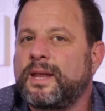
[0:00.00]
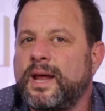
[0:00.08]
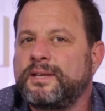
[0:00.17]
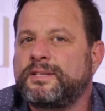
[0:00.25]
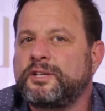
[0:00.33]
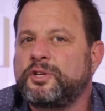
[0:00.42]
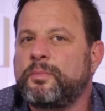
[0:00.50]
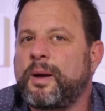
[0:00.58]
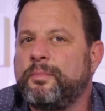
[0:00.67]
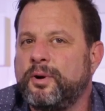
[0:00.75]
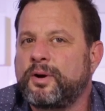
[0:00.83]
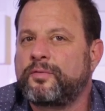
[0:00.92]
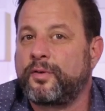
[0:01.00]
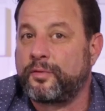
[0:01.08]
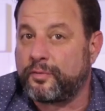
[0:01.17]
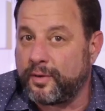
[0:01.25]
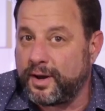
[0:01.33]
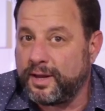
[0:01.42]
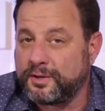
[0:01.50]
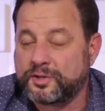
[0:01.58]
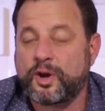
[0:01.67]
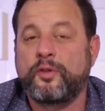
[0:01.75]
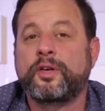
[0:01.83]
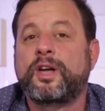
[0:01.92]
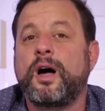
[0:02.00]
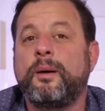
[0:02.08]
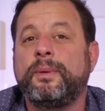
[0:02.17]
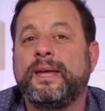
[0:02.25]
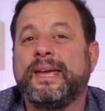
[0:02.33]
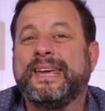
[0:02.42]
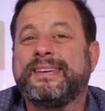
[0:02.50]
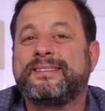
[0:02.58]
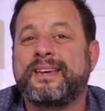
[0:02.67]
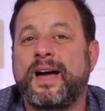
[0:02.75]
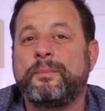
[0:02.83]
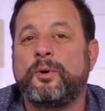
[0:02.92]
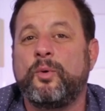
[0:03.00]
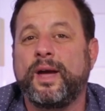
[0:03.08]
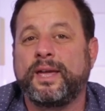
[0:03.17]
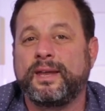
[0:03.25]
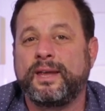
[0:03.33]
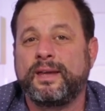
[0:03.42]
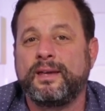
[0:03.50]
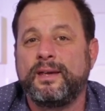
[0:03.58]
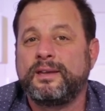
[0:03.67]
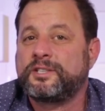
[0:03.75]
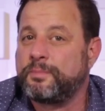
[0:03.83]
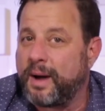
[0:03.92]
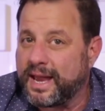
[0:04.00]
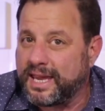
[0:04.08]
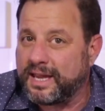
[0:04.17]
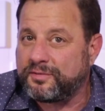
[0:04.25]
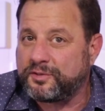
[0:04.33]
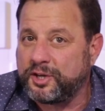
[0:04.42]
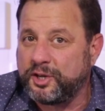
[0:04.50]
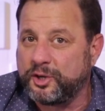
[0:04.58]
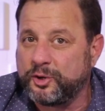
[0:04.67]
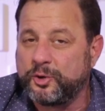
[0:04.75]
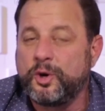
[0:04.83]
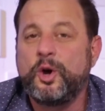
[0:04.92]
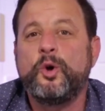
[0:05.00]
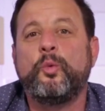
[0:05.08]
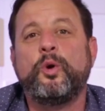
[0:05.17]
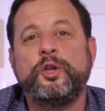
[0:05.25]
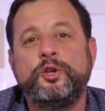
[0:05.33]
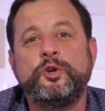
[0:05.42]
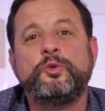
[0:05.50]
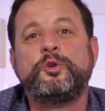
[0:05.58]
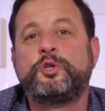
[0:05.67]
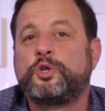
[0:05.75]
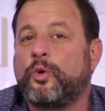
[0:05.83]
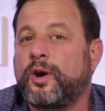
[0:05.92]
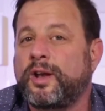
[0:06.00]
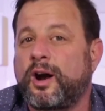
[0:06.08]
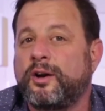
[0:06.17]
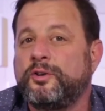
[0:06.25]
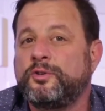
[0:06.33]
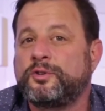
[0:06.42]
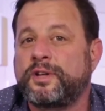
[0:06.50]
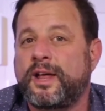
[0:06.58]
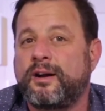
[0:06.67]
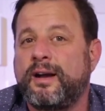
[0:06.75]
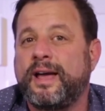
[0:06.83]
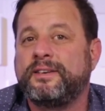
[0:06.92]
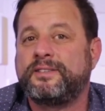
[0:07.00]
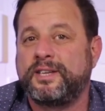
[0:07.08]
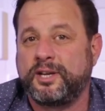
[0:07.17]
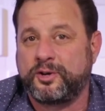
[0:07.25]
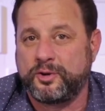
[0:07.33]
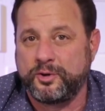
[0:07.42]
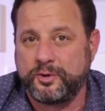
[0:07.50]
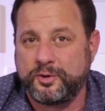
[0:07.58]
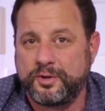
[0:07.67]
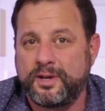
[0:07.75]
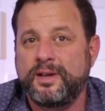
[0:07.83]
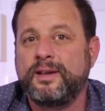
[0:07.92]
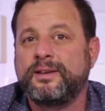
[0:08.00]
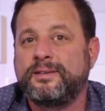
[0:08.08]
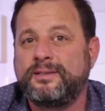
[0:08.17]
Can I send you my book for free? It's called The Coming End Time Awakening. It's my gift to you when you join our newsletter at tikkun.tv.